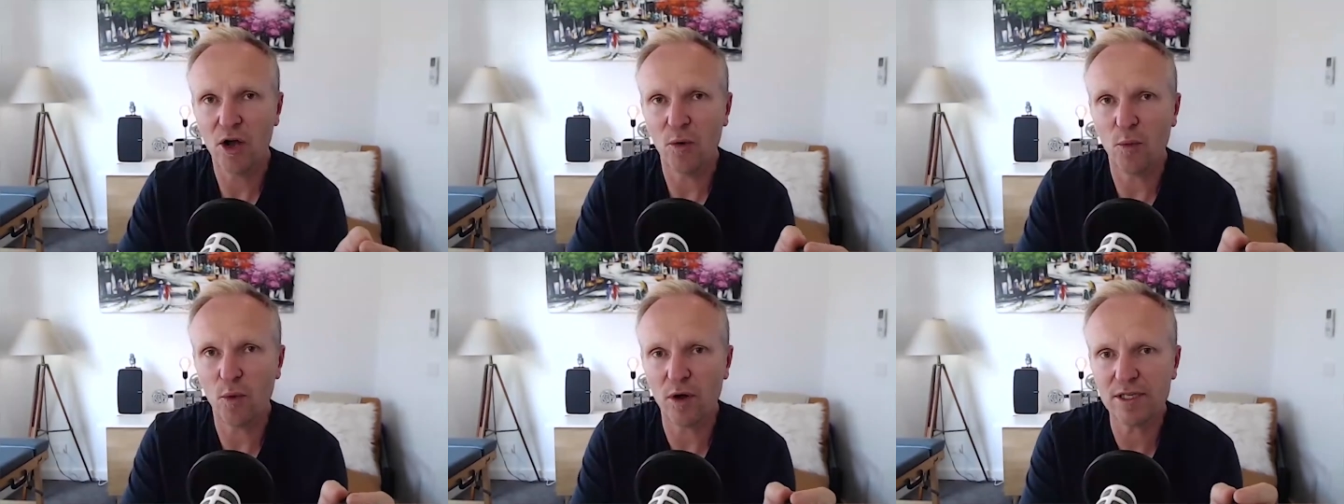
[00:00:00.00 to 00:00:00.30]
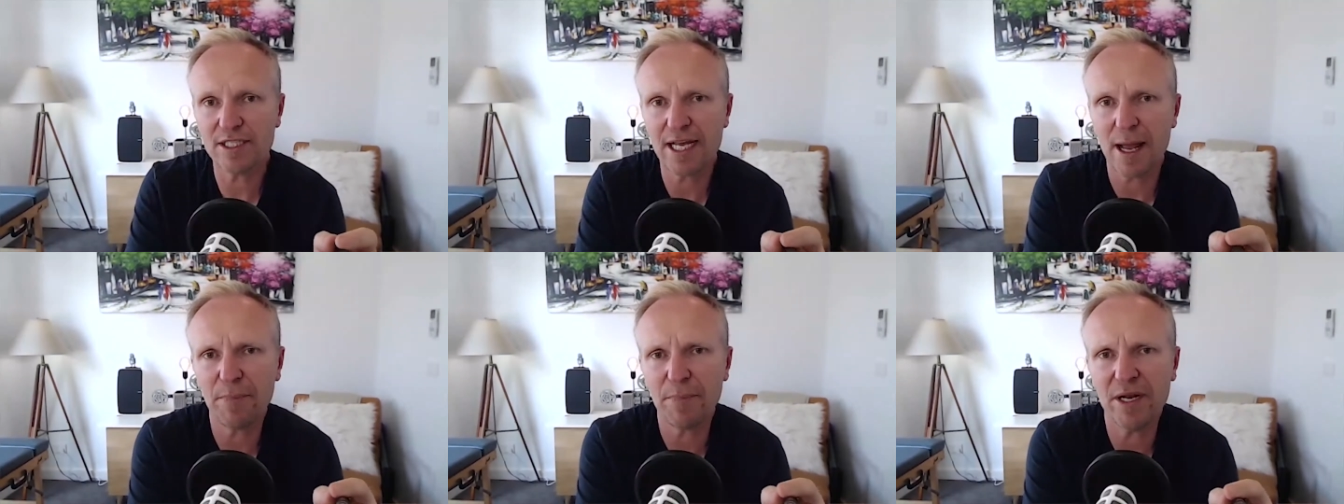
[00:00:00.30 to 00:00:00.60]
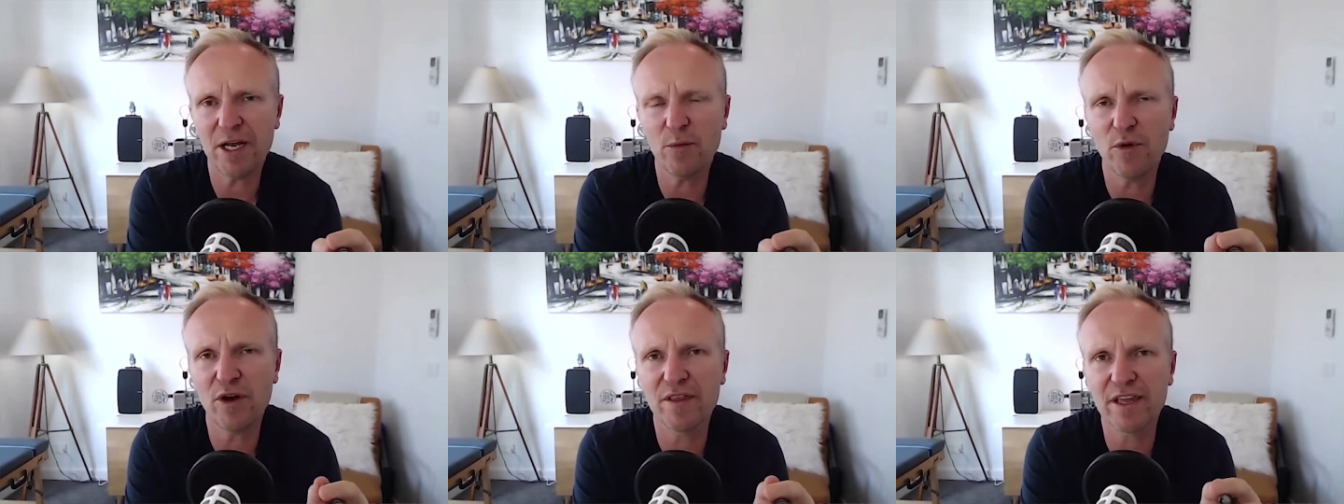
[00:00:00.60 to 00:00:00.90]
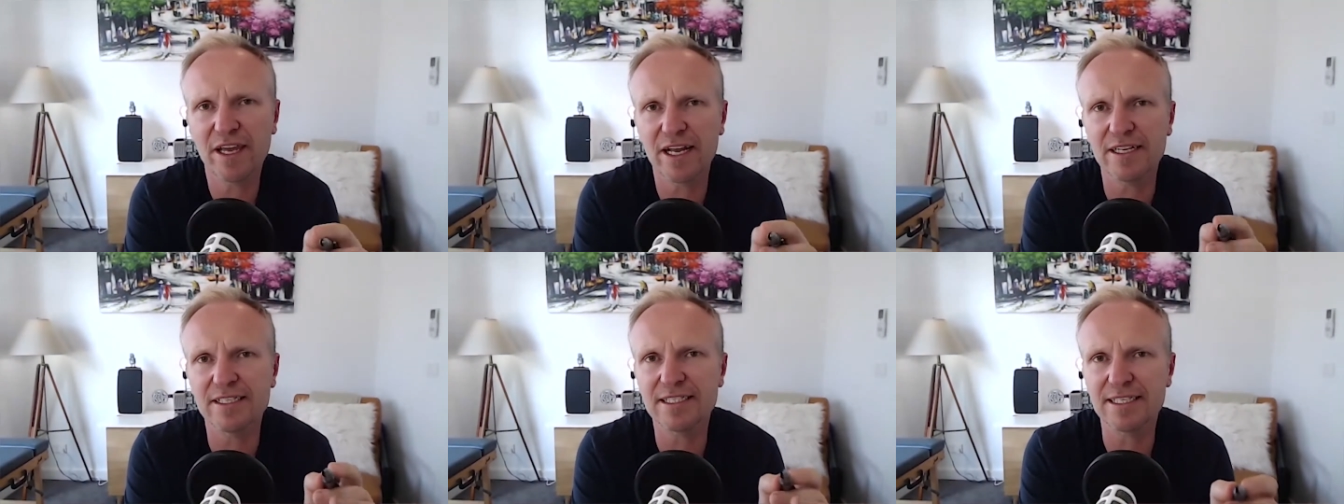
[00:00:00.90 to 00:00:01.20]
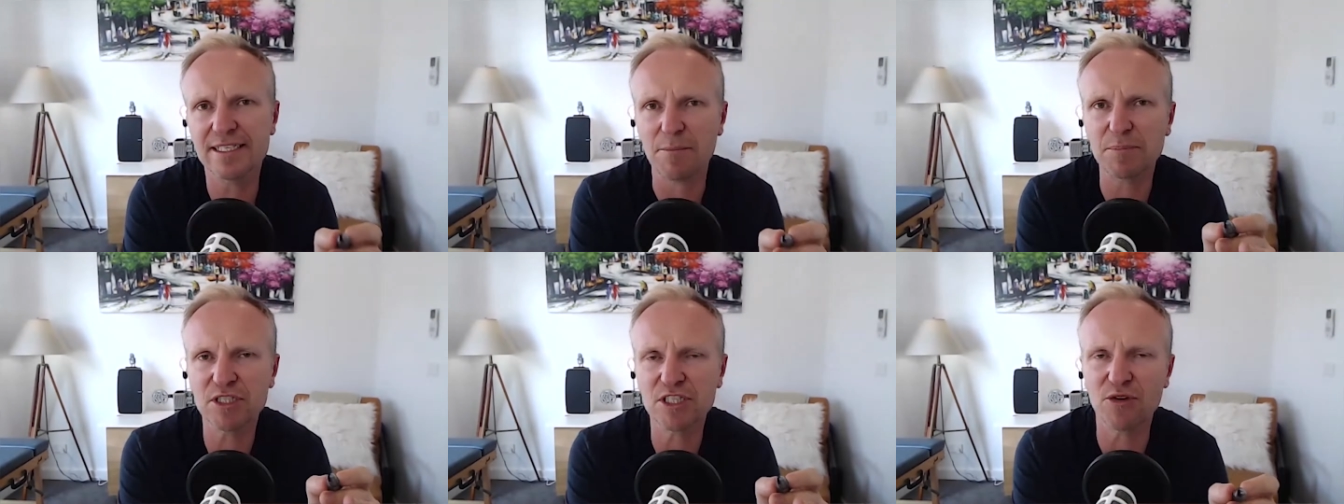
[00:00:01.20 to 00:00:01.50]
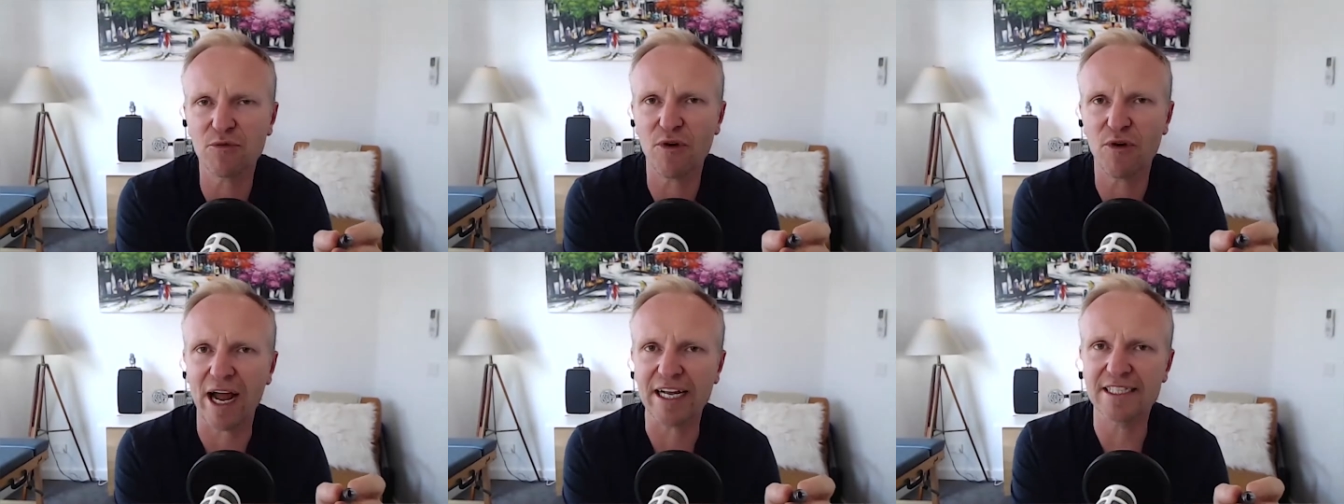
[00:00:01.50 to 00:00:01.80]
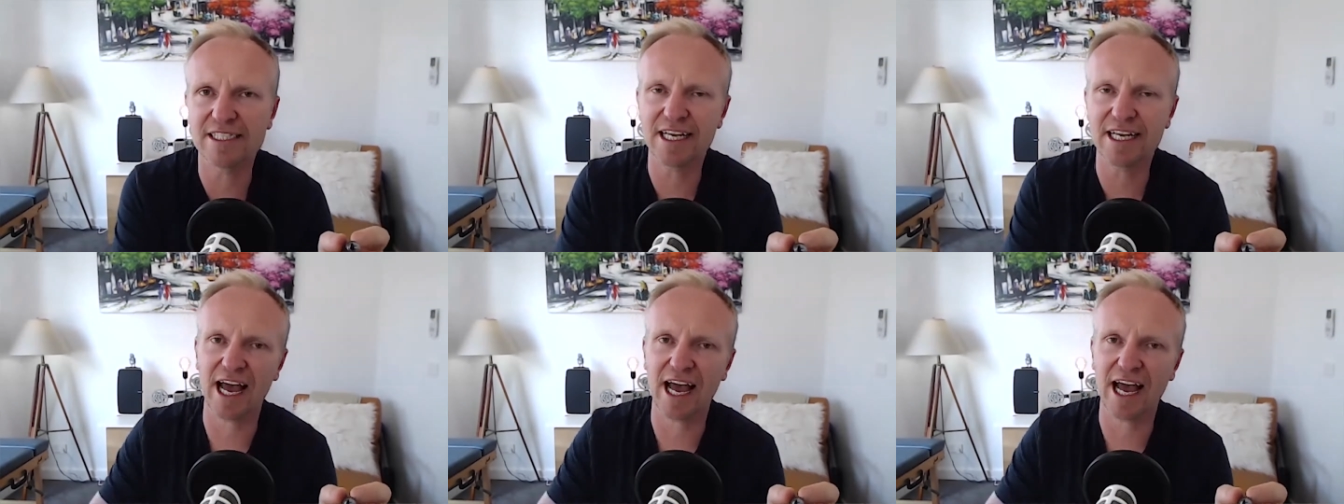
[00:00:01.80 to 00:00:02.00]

What's happening with consumption rates?